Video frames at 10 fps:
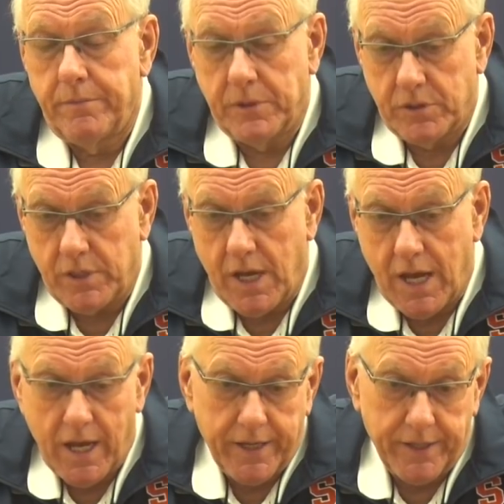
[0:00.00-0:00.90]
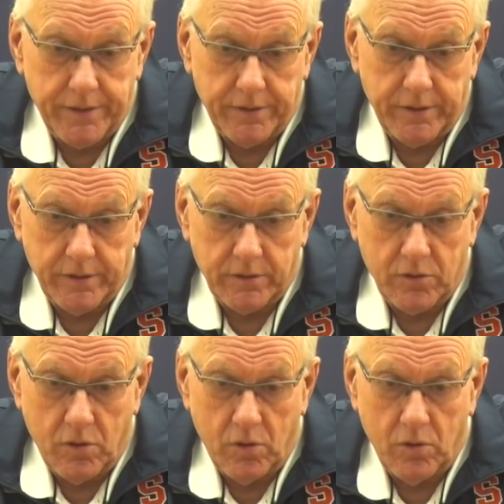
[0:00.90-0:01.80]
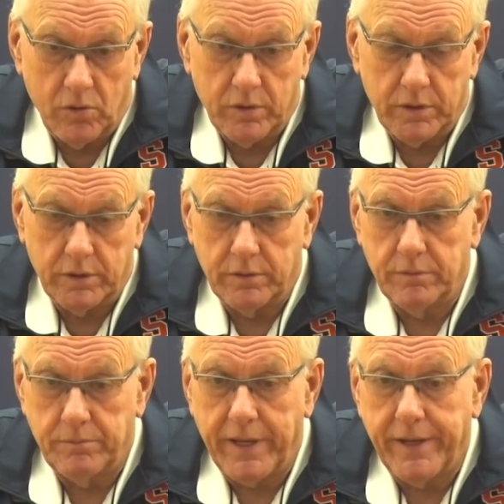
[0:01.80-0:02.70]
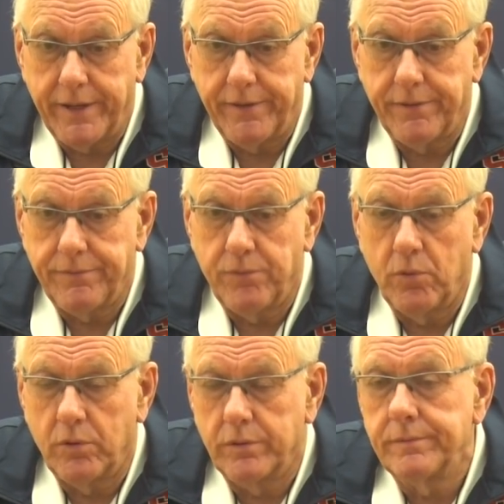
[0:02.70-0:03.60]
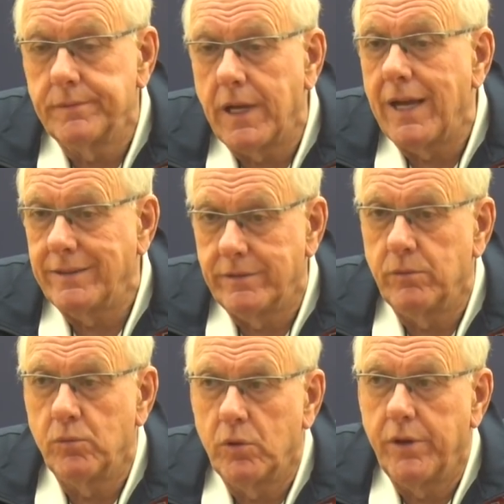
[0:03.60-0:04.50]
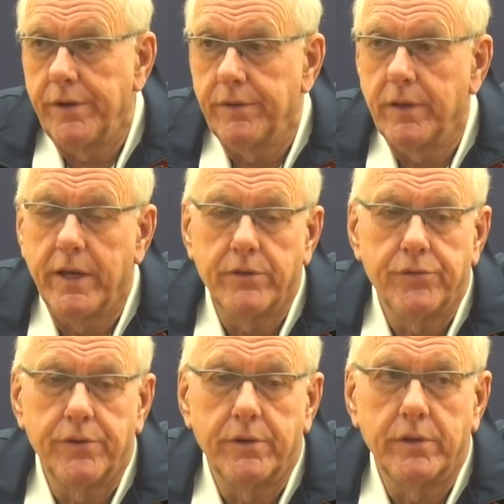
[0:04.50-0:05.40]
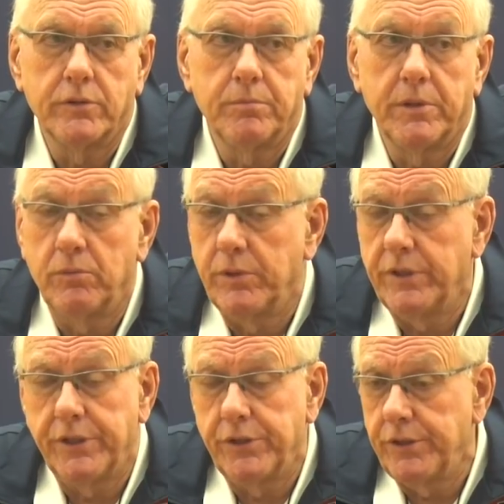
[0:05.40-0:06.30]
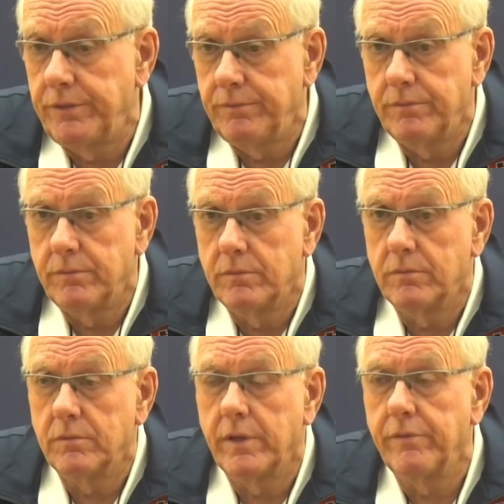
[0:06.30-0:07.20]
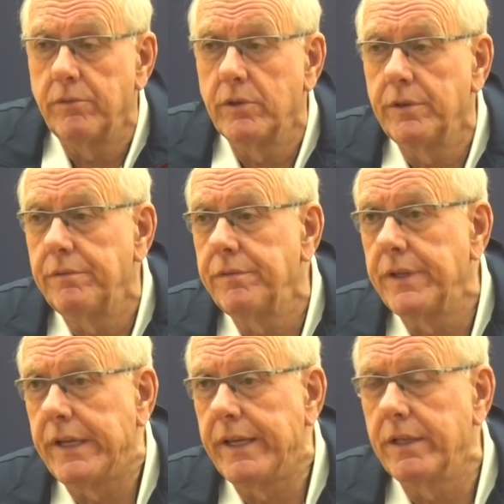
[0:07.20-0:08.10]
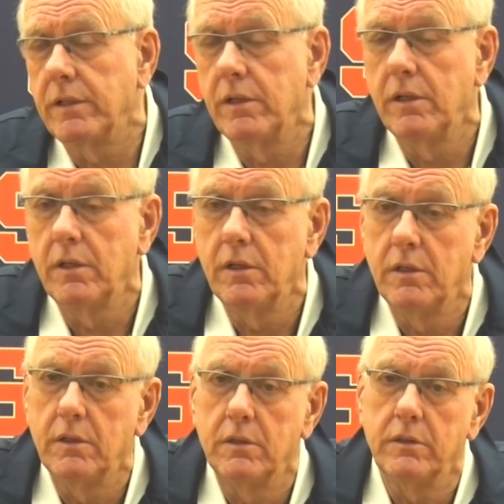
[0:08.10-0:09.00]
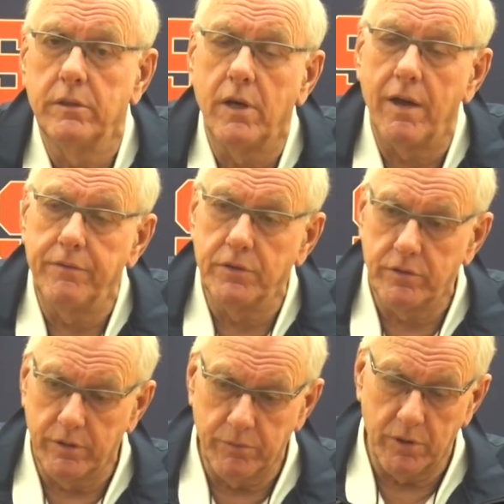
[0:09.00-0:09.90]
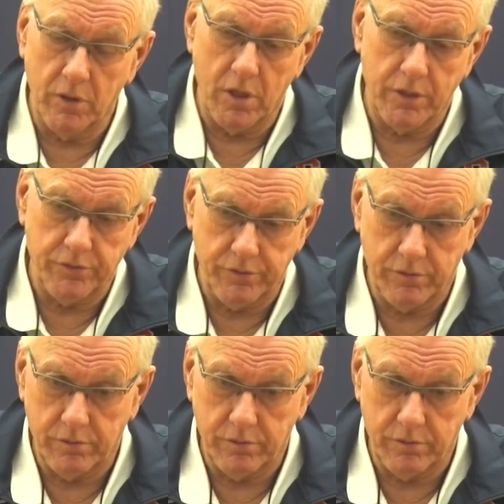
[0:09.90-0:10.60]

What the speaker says: and Cy and Cole and Benny, the four guys that weren't here last year, has been really good. They've really fit in. Obviously we lost,